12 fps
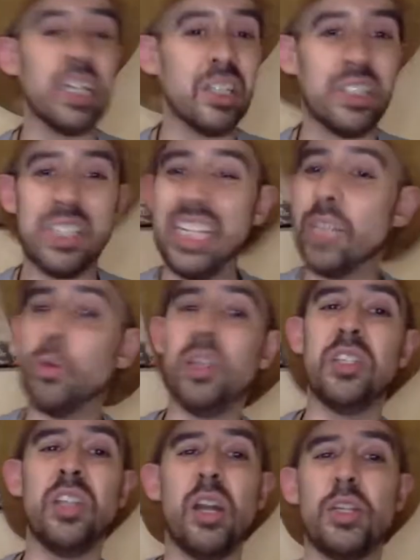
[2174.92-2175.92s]

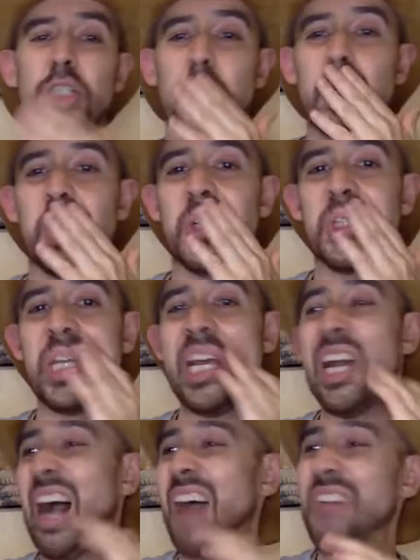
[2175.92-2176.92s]
decreasing our sugars.
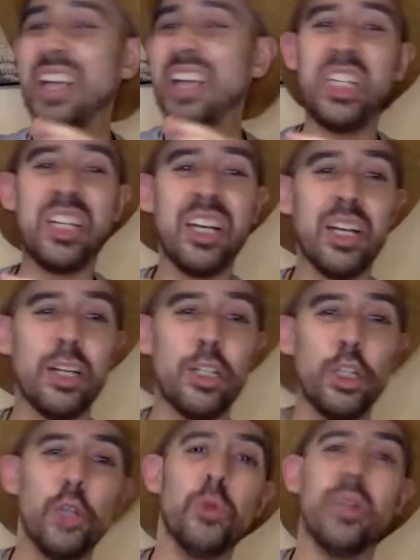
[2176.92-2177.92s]
I've actually cut
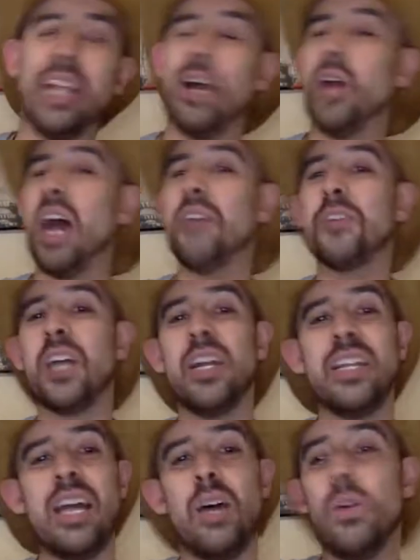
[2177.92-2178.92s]
gluten out. I've cut
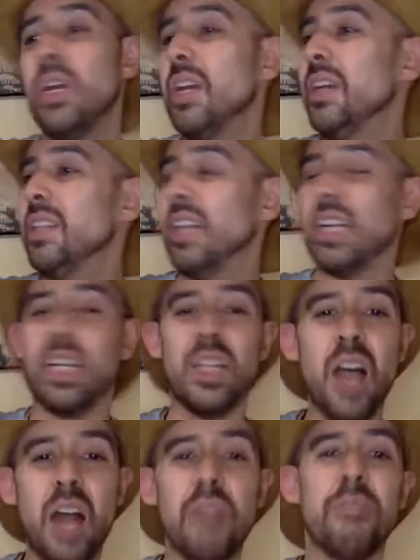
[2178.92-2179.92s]
out like a
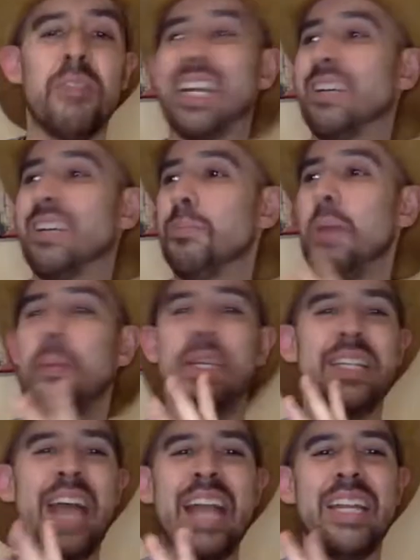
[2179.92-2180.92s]
lot of like maybe
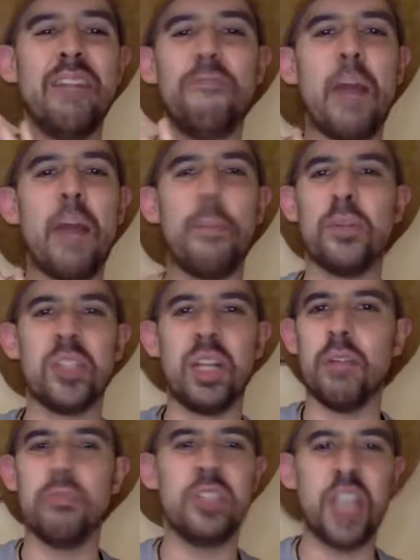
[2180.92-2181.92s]
95%
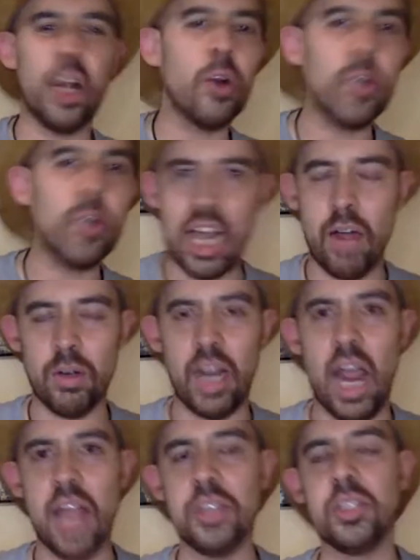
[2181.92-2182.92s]
of dairy out,
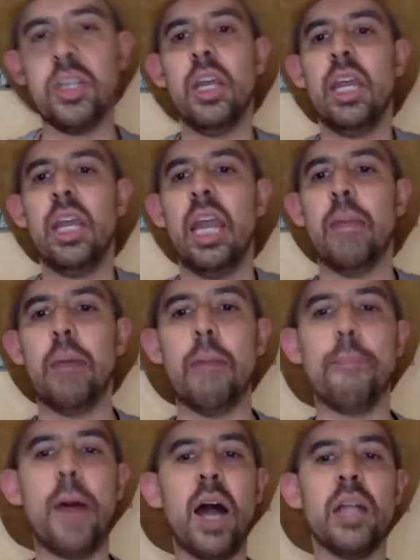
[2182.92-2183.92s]
guys. And my
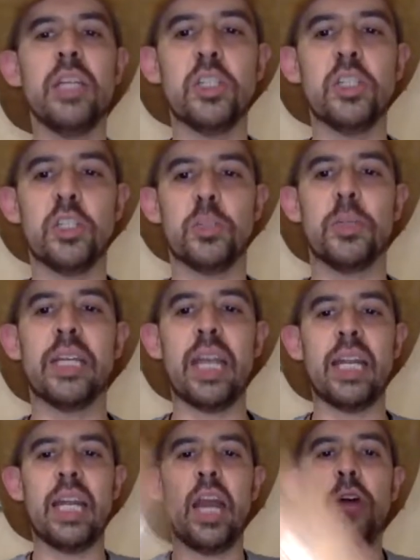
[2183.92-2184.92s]
body has just been
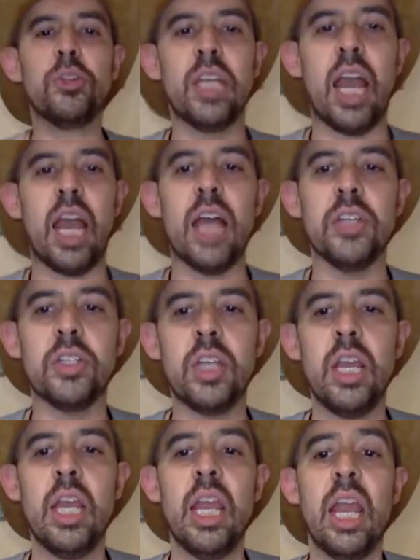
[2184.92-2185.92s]
getting healthy, guys.
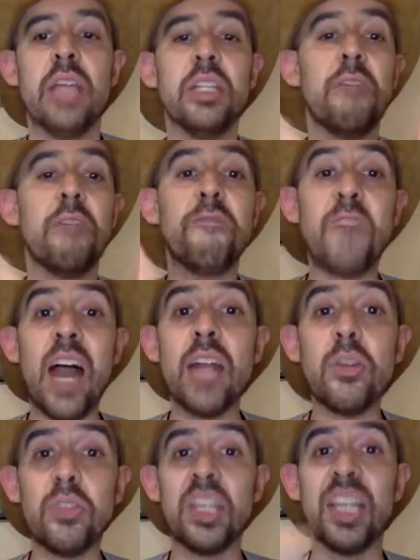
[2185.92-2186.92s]
And then the
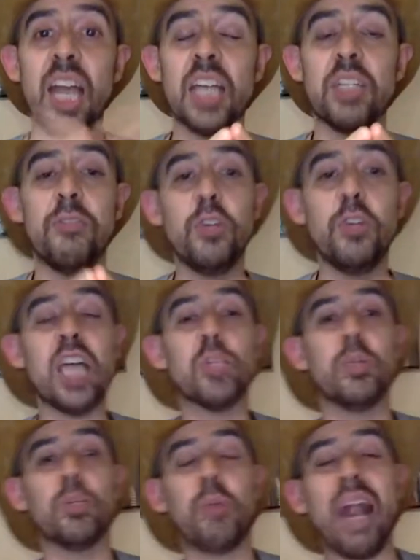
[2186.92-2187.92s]
final thing, guys, if you guys have
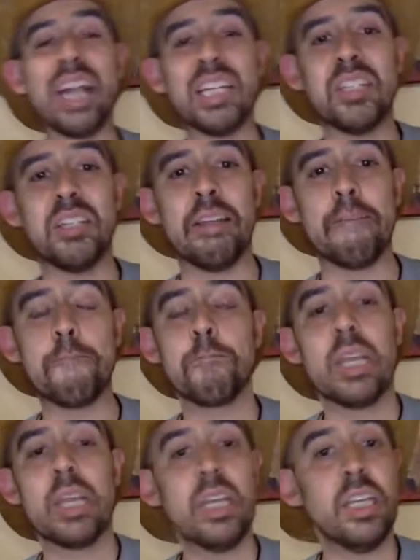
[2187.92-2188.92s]
been practicing,
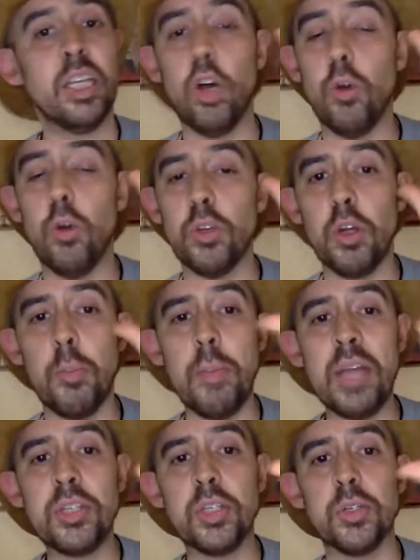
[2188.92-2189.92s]
your
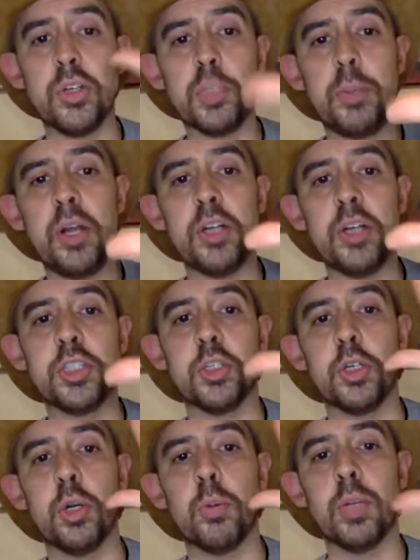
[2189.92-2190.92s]
mental, your spiritual,
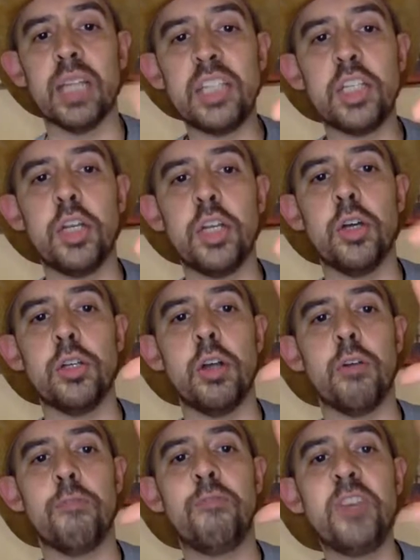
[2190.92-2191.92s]
your relational,
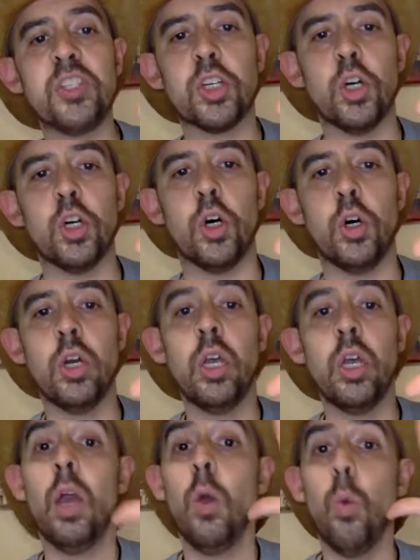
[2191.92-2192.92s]
your physical,
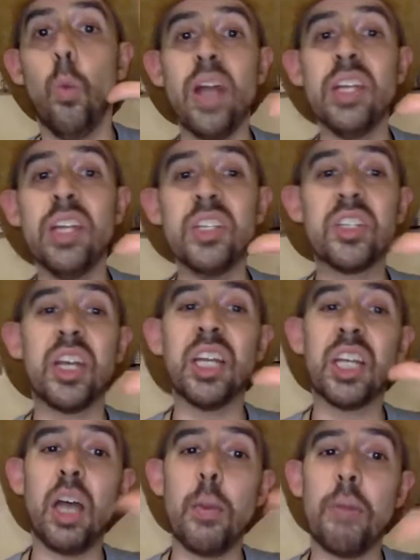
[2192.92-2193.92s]
what is going to
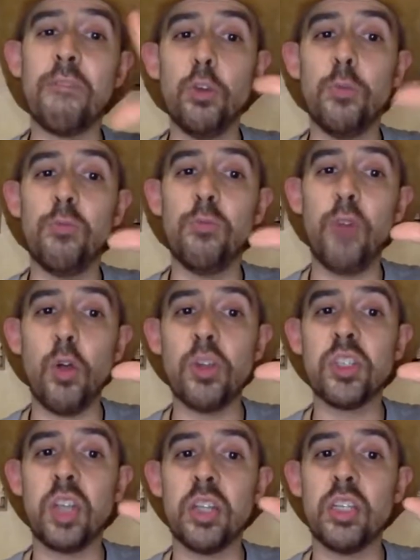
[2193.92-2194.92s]
come if you focus
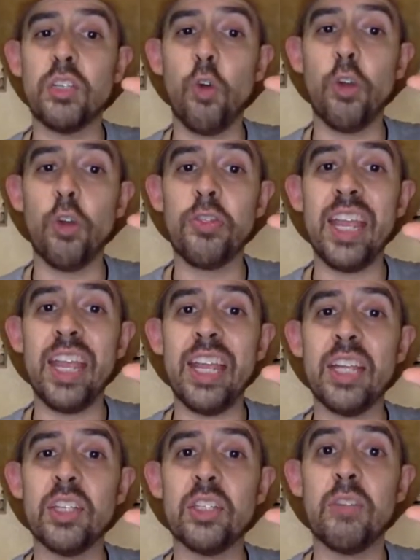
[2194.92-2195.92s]
on these 4
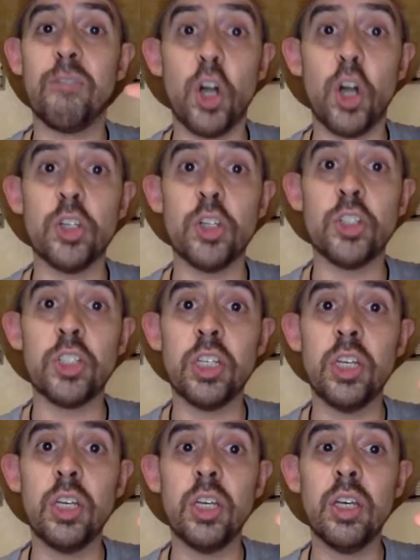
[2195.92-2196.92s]
things? First,
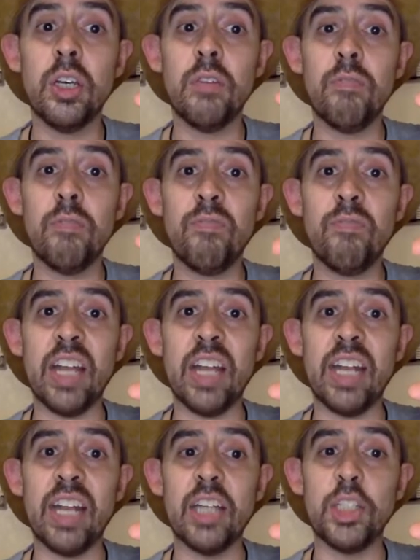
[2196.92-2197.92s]

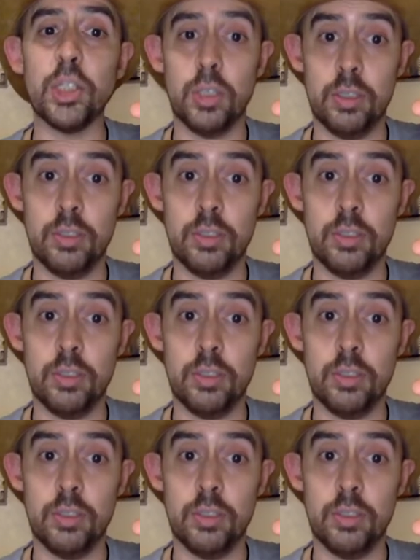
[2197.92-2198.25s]
financial.